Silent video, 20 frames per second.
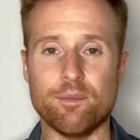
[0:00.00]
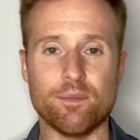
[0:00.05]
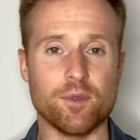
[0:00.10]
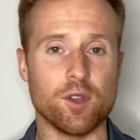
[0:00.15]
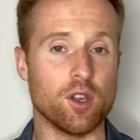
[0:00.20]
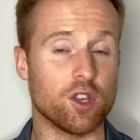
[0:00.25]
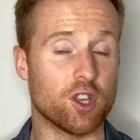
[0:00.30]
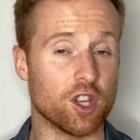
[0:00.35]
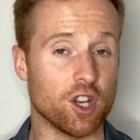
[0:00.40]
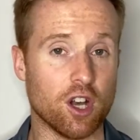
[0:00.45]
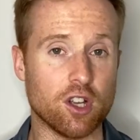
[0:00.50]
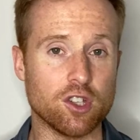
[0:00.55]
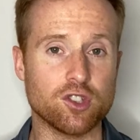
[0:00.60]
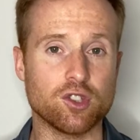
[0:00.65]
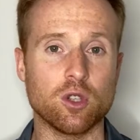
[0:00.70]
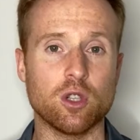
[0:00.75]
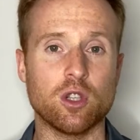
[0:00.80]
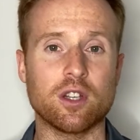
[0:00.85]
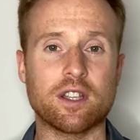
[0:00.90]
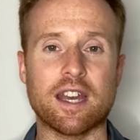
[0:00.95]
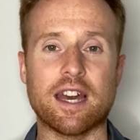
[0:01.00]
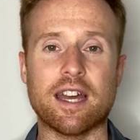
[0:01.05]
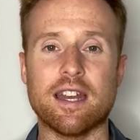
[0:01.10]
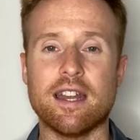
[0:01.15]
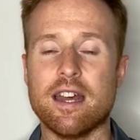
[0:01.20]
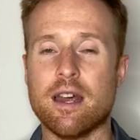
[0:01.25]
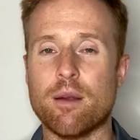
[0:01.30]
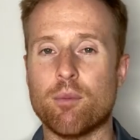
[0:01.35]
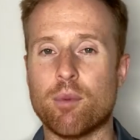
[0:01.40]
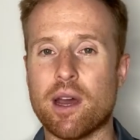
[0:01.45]
You can also look
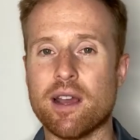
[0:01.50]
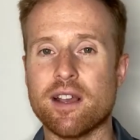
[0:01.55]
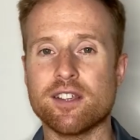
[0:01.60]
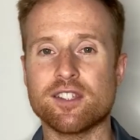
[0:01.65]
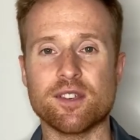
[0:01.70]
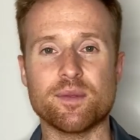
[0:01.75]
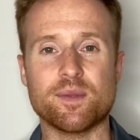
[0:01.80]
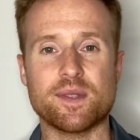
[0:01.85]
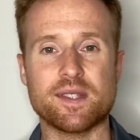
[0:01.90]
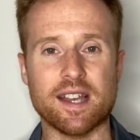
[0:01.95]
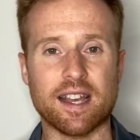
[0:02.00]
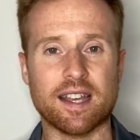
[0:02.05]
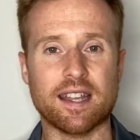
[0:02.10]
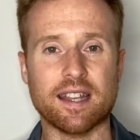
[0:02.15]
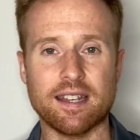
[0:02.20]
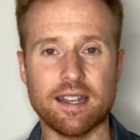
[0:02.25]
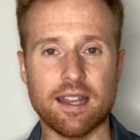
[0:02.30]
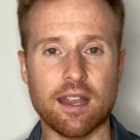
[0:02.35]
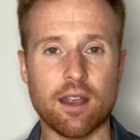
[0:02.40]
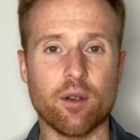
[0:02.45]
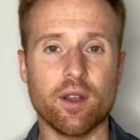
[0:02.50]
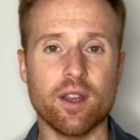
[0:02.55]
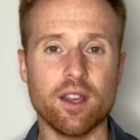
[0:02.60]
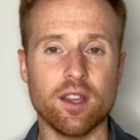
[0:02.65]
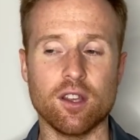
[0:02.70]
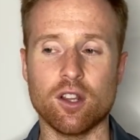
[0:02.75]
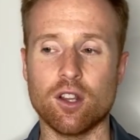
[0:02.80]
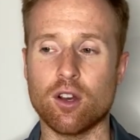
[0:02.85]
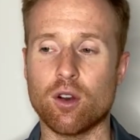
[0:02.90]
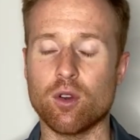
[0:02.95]
at probably some secondary,
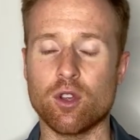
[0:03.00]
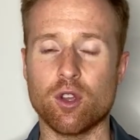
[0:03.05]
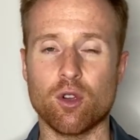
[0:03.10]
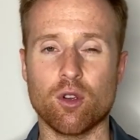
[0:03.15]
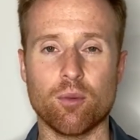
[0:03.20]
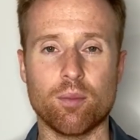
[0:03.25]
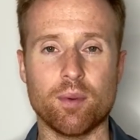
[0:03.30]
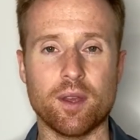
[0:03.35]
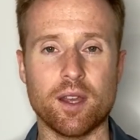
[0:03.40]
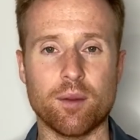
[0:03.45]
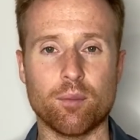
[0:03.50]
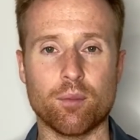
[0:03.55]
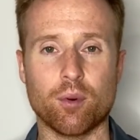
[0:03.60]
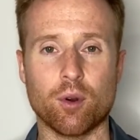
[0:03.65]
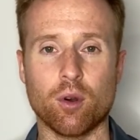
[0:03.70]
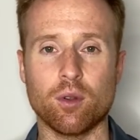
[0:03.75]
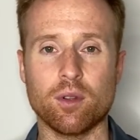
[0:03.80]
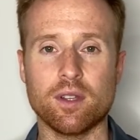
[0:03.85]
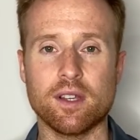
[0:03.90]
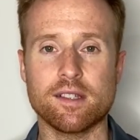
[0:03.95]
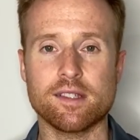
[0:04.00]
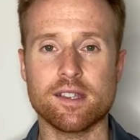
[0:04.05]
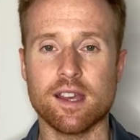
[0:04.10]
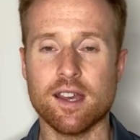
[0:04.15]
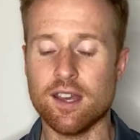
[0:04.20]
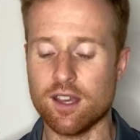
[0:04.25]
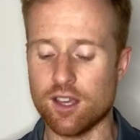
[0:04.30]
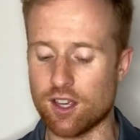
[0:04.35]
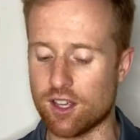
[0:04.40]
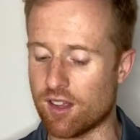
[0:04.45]
you know, European pro leagues.
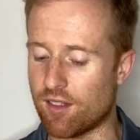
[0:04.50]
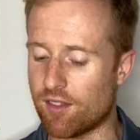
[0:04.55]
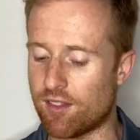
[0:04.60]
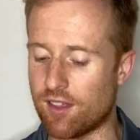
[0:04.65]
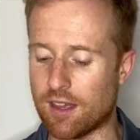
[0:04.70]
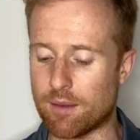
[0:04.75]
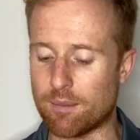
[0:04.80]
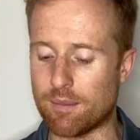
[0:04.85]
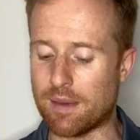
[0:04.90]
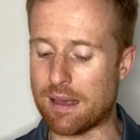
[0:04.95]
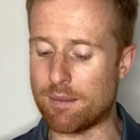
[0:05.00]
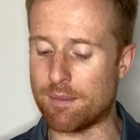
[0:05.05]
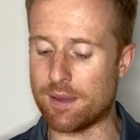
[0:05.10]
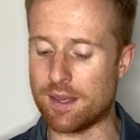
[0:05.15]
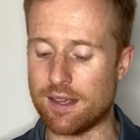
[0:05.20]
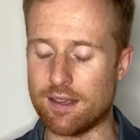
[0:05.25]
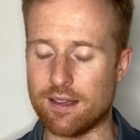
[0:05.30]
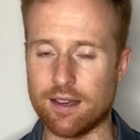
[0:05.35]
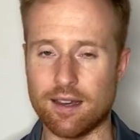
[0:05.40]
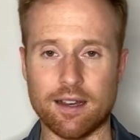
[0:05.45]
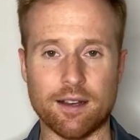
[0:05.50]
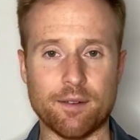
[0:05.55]
You can think maybe,